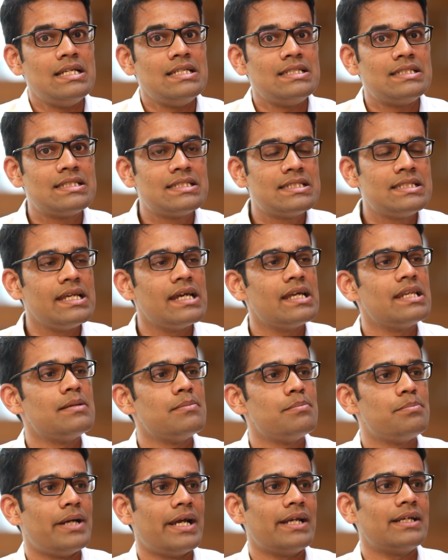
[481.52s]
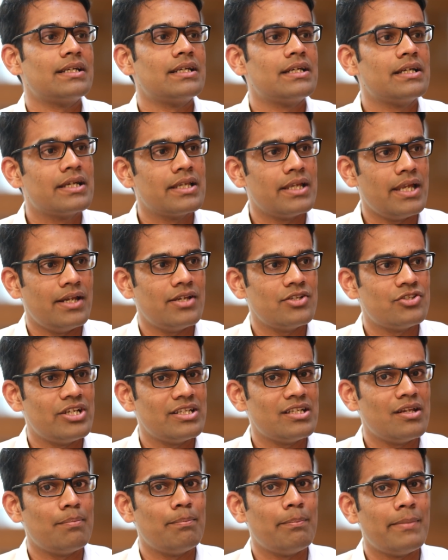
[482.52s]
see an impact, create a
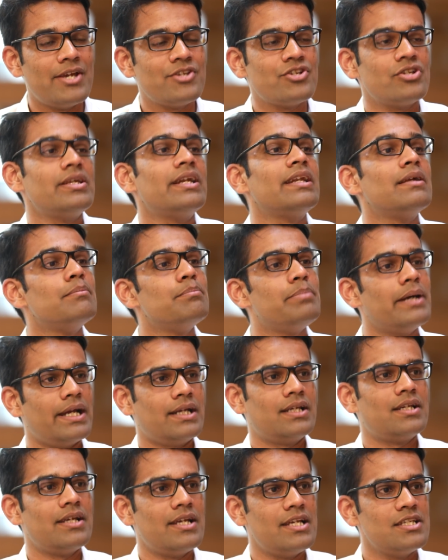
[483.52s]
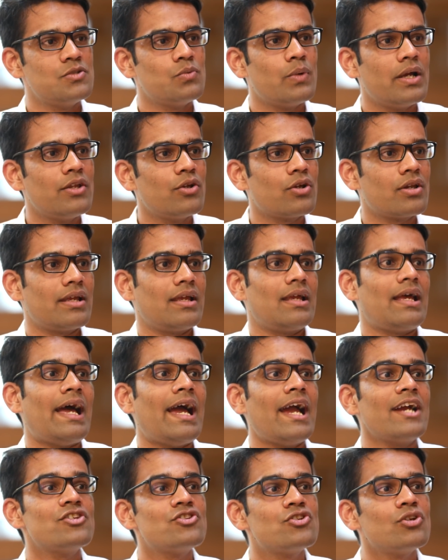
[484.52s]
change and measure that impact is when you're
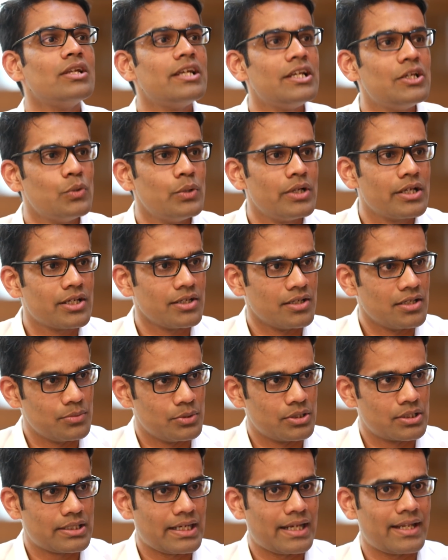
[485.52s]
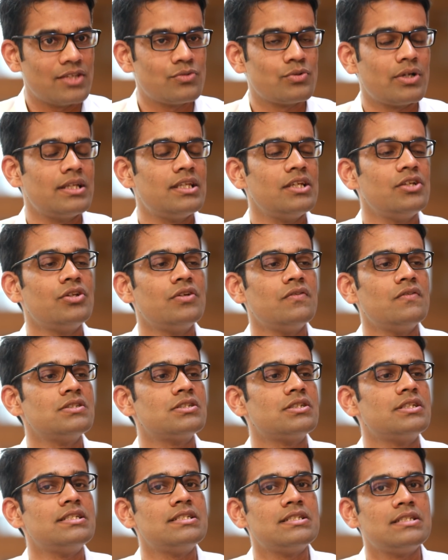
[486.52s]
actually doing real work. And that's what I think
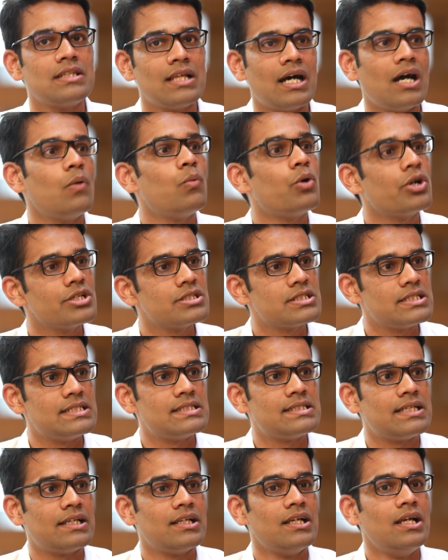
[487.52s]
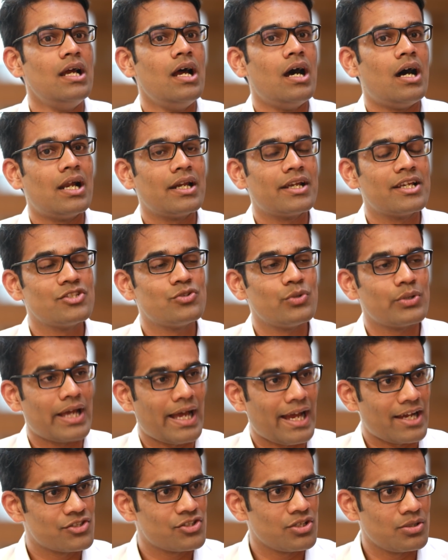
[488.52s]
universities now want to see, is that are kids doing
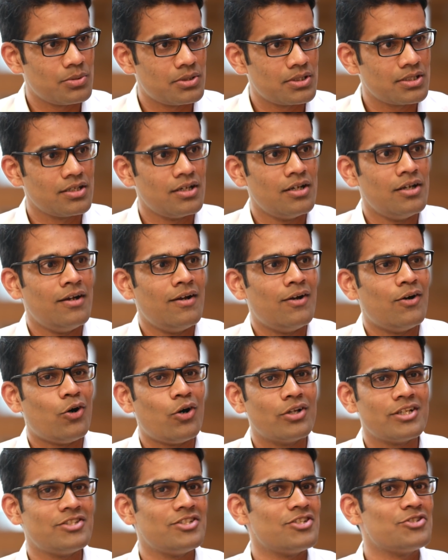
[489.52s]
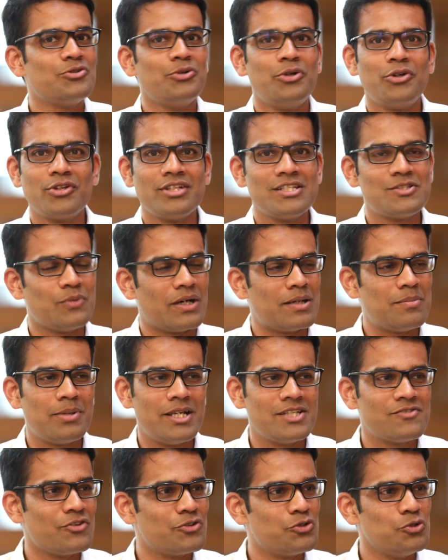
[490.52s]
actual work, or they just go into this one
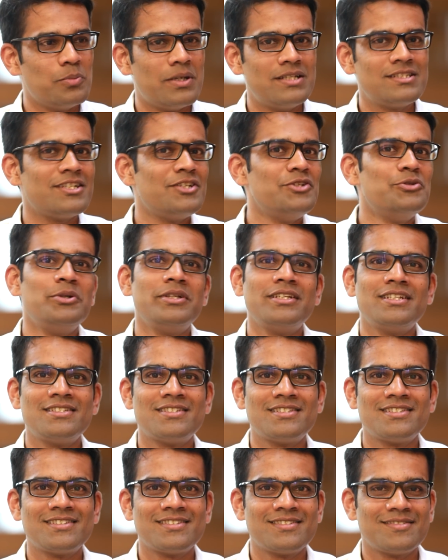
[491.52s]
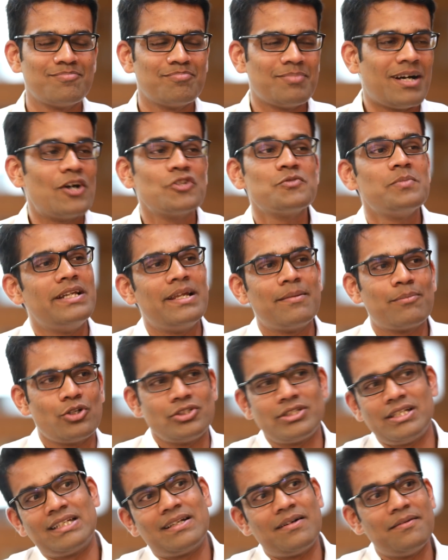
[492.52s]
place for 2 months and doing this house building
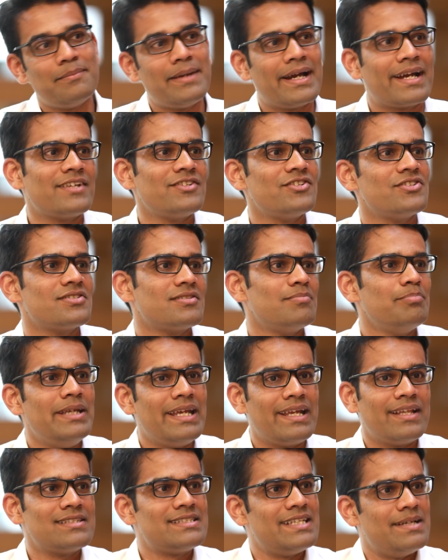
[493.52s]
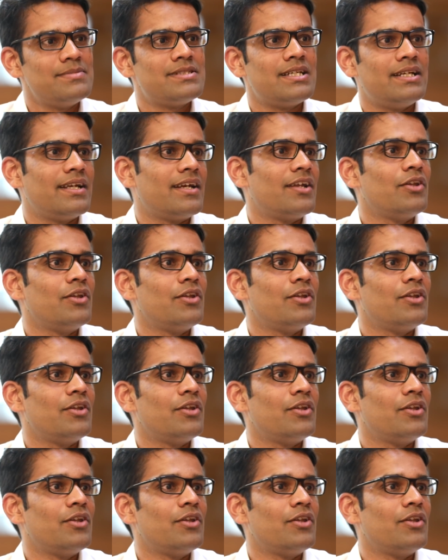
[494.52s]
project and come back and just being in the same setting